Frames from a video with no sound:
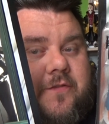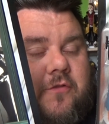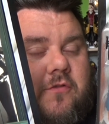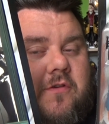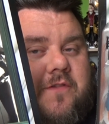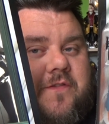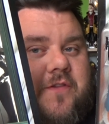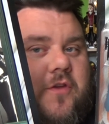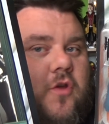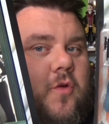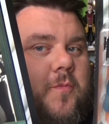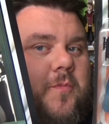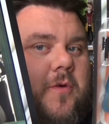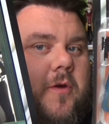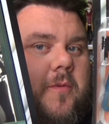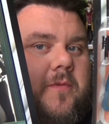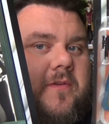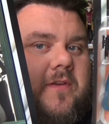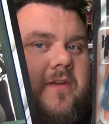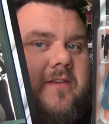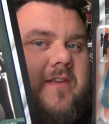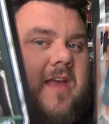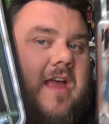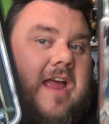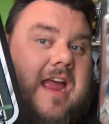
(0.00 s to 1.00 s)
for review
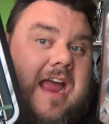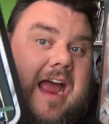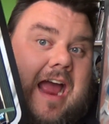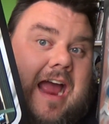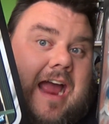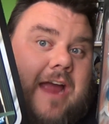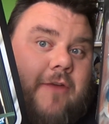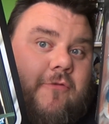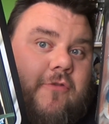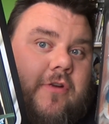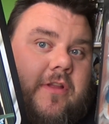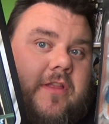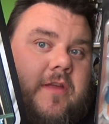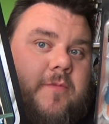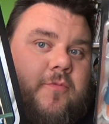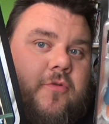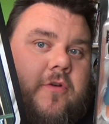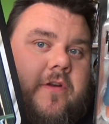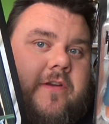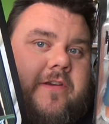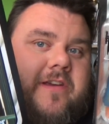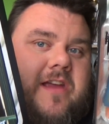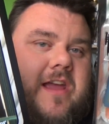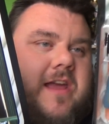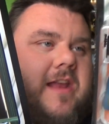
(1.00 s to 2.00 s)
purposes. I really
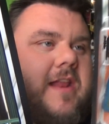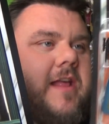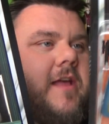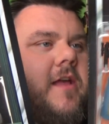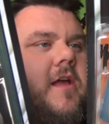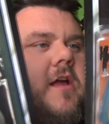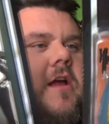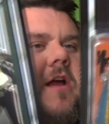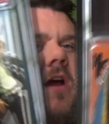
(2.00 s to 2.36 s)
appreciate it.